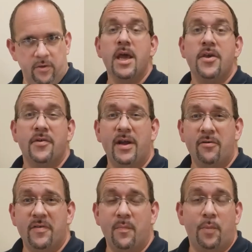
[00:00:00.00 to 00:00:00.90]
So here
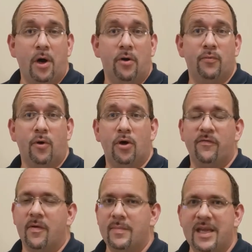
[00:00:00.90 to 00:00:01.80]
is a borrowed work
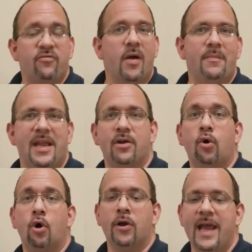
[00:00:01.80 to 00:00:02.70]
from the trumpet and
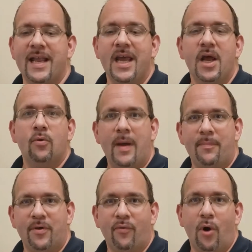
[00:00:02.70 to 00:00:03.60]
cornet
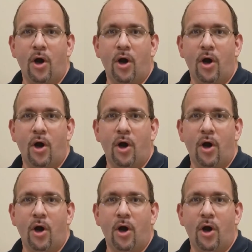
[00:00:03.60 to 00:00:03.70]
repertoire.